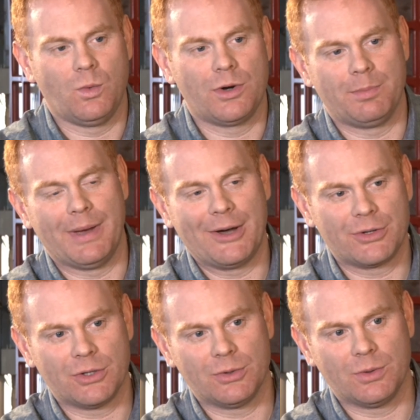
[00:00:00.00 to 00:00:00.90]
What
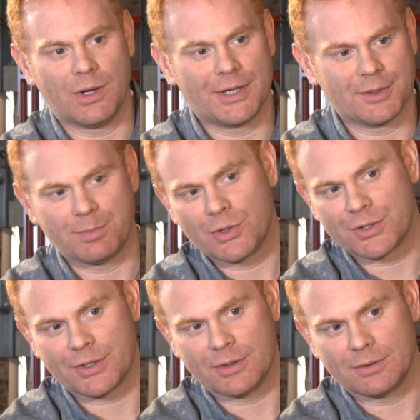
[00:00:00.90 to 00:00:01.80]
about you as a
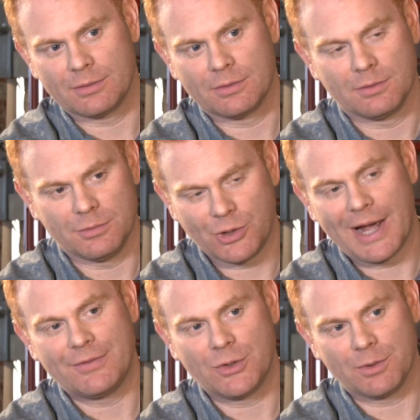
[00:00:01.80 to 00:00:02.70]
person
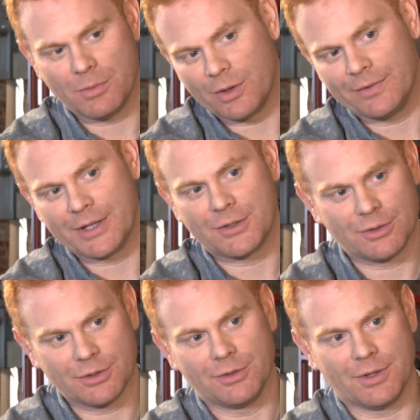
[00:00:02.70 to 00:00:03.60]
drives you and motivates you
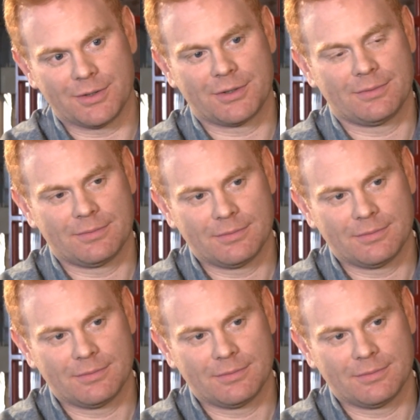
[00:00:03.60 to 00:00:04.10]
to do this?